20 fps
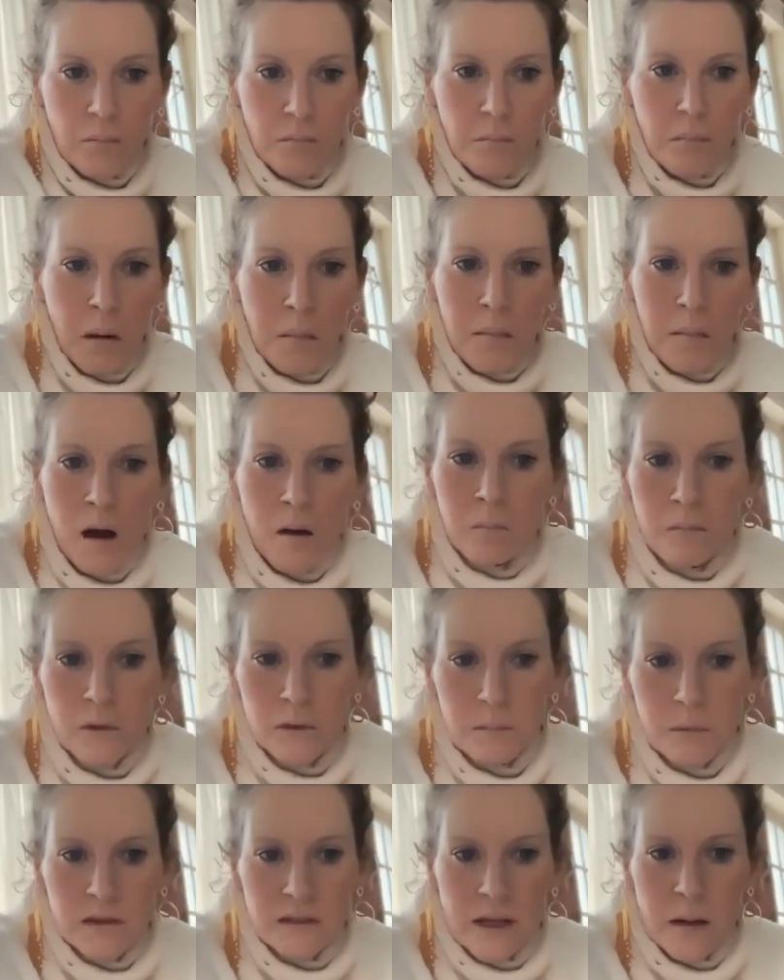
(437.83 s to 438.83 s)
my mum
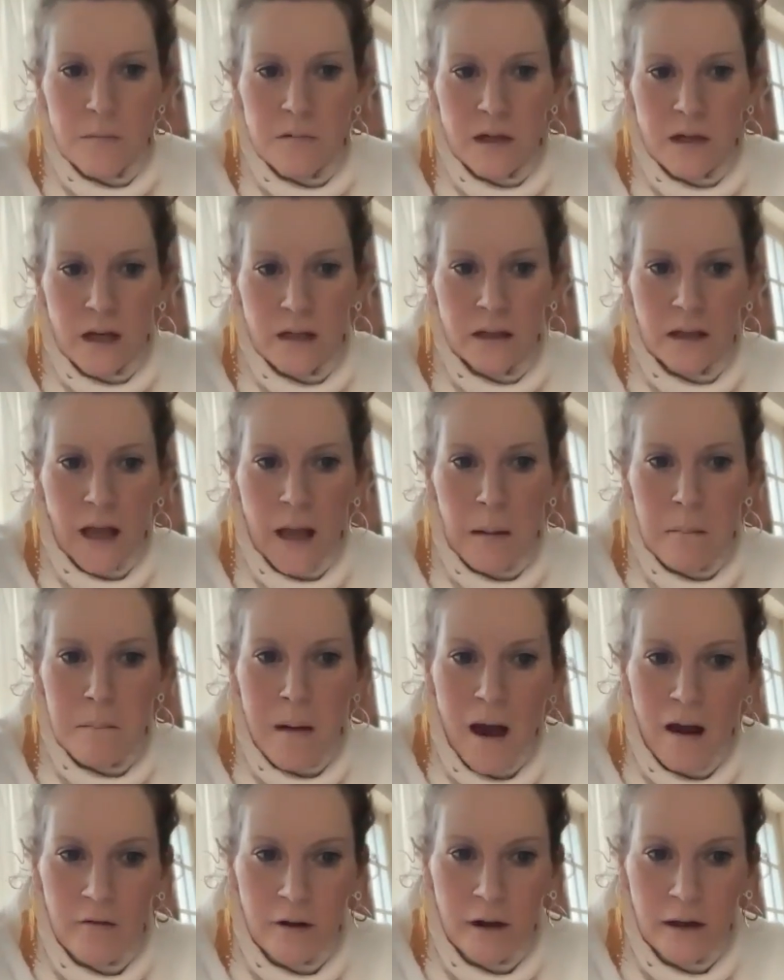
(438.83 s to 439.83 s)
and my stepdad are getting
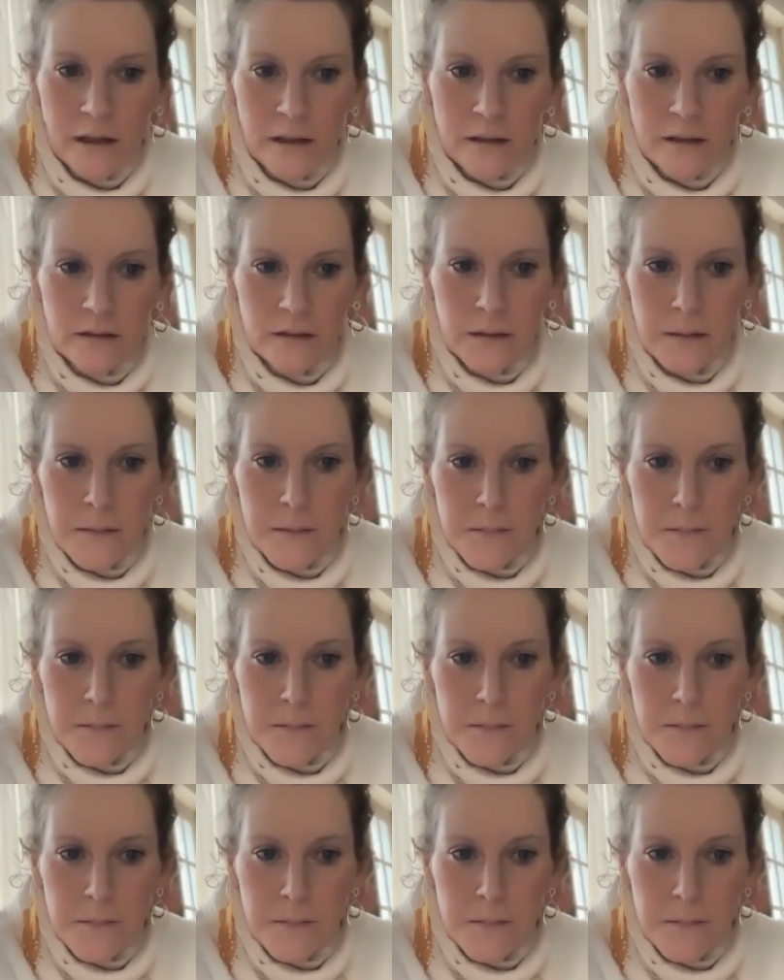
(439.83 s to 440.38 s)
married